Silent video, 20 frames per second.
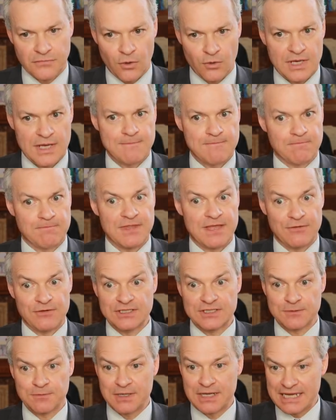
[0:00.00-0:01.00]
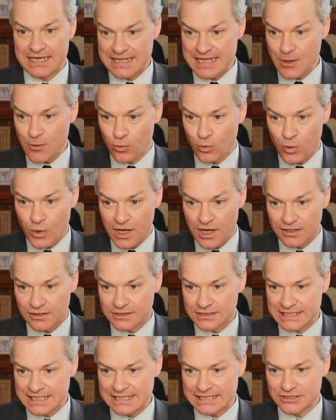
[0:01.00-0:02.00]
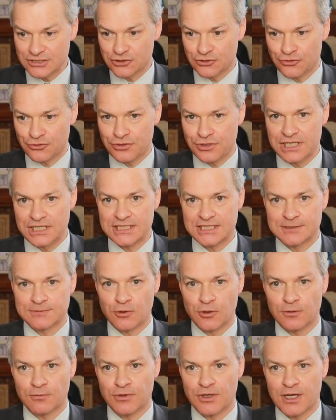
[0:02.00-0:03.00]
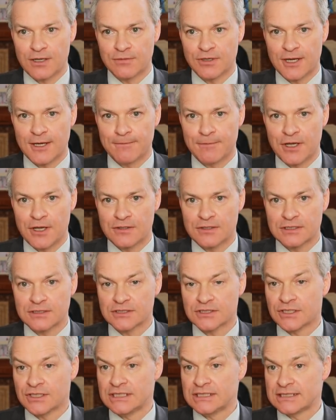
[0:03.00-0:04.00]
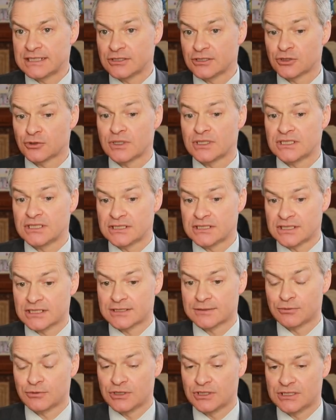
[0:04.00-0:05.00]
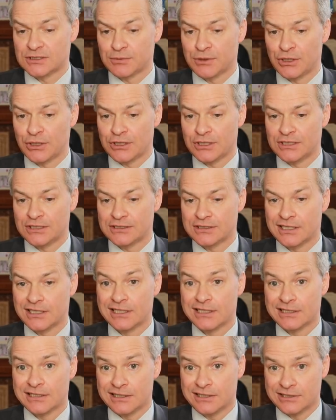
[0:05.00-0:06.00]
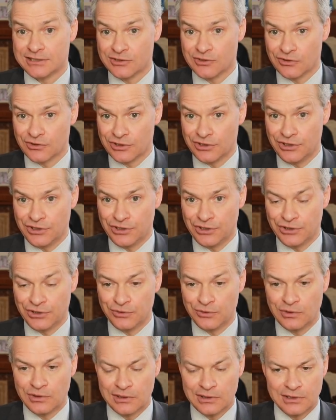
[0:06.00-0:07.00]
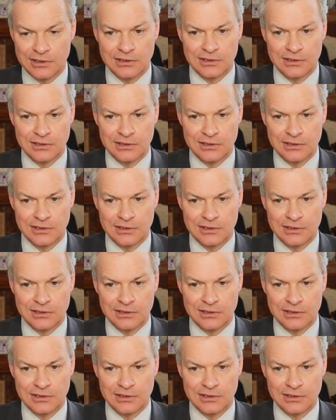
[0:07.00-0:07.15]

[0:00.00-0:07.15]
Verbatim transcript: Okay, there is a play there. Wildcats, great spot by my opponent. So he's now 26 points behind. He's got a U.